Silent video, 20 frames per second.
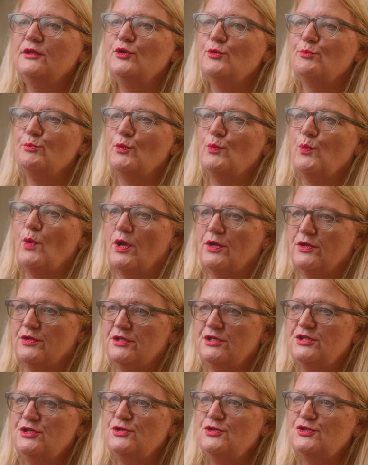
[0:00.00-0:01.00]
Number 1,
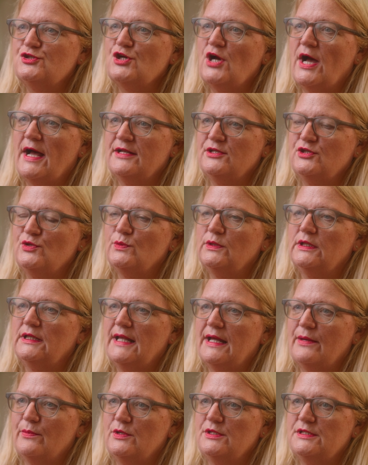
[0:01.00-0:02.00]
use your annual
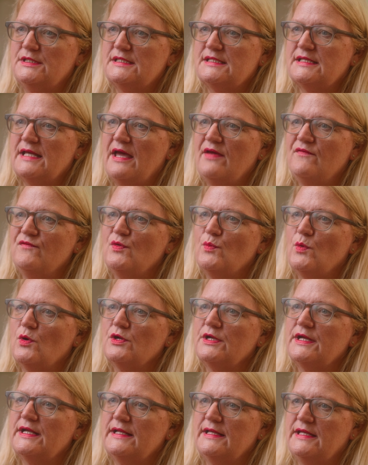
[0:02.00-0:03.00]
allowance.
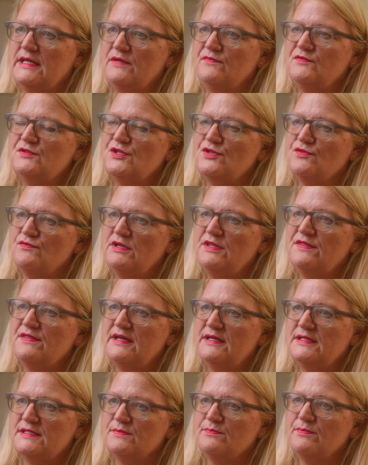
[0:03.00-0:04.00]
Everyone can gift
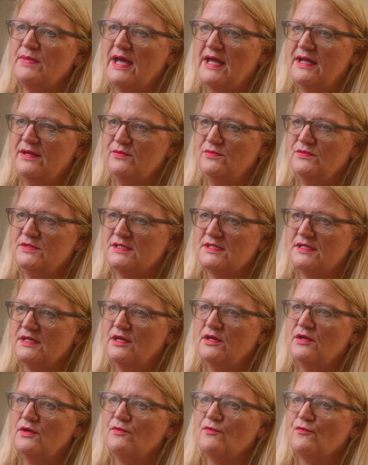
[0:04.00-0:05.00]
£3,000
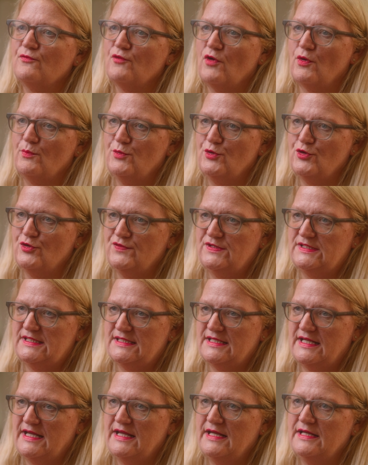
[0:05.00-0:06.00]
from your
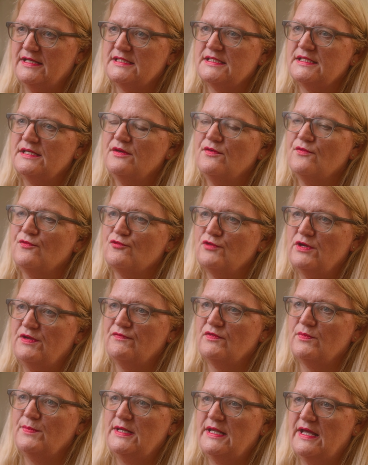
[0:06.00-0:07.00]
estate free
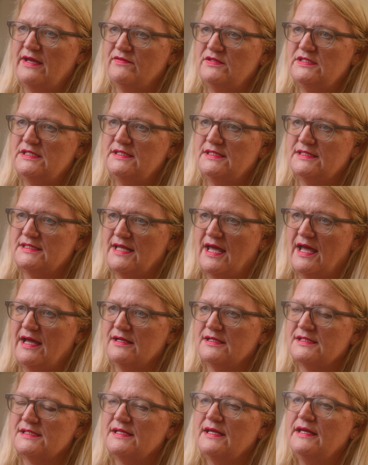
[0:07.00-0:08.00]
from inheritance
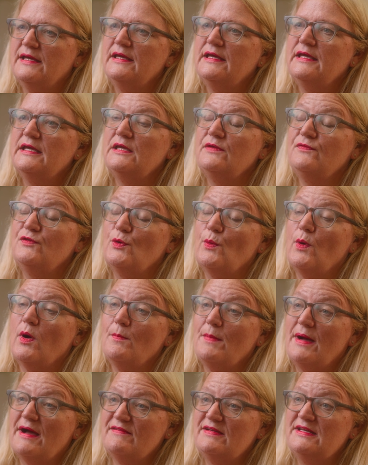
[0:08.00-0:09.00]
tax. If you are
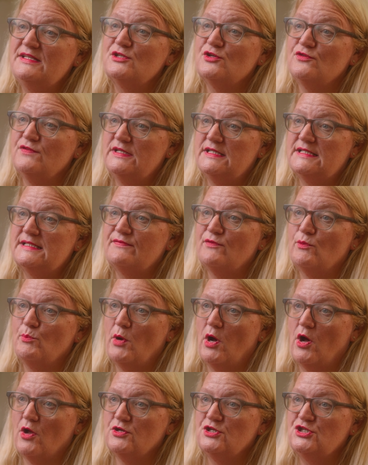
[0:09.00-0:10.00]
married or in a civil
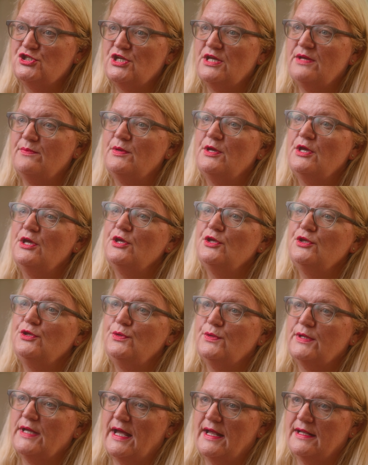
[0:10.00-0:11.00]
partnership,
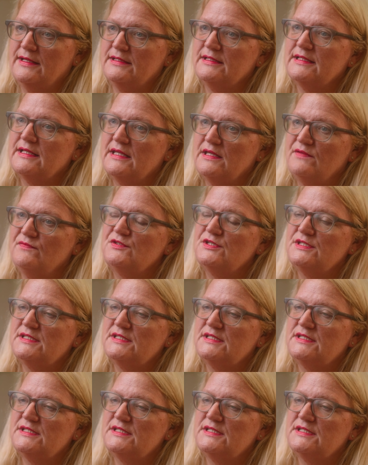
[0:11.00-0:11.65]
you can gift